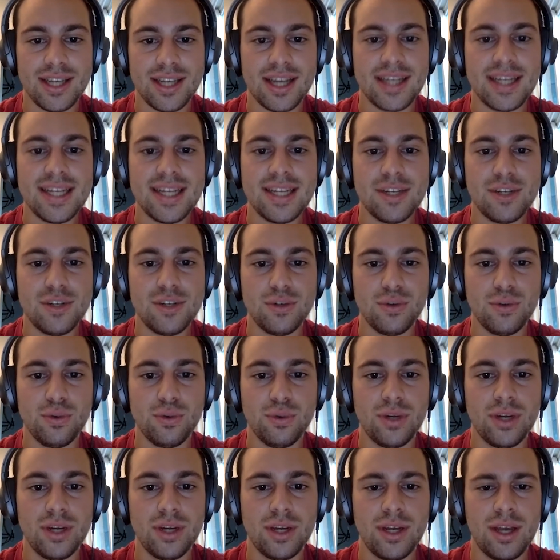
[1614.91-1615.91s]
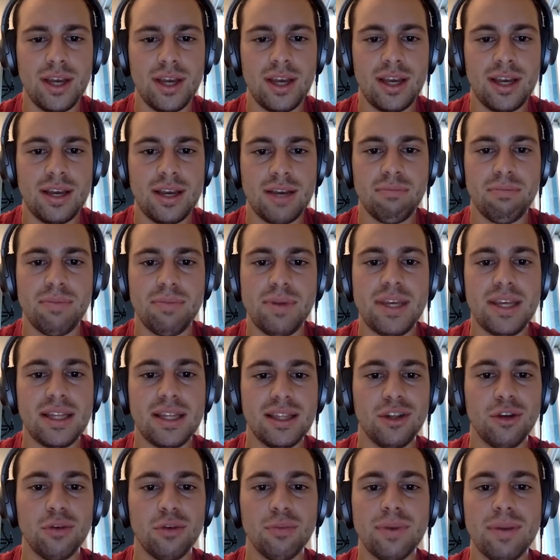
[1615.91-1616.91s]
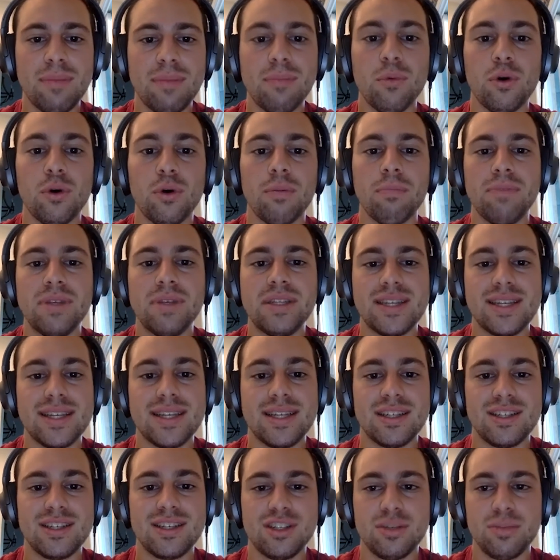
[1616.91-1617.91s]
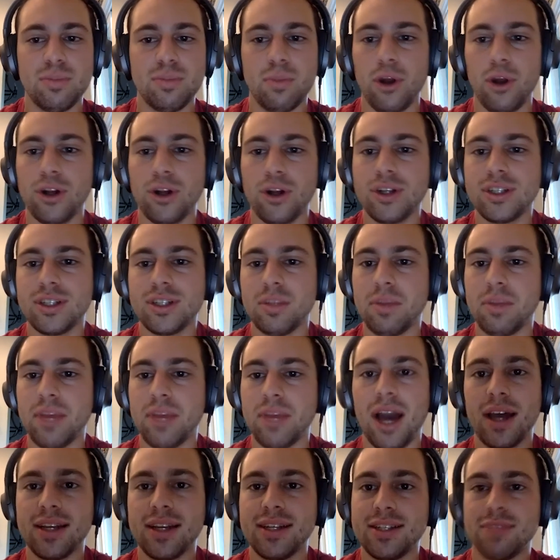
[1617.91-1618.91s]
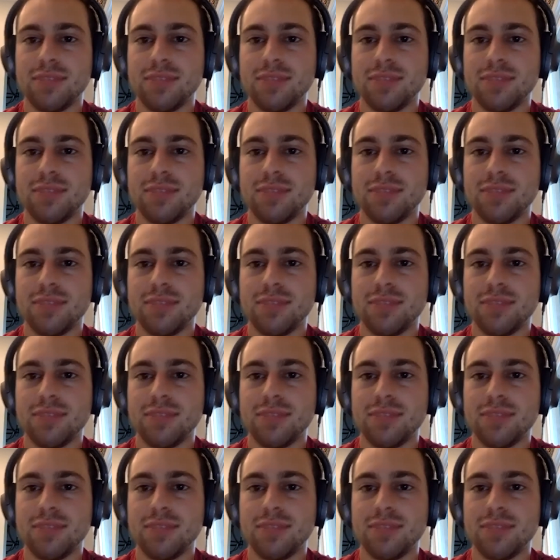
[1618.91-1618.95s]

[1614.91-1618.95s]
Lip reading: I need to be a little bit more business smart, to be honest,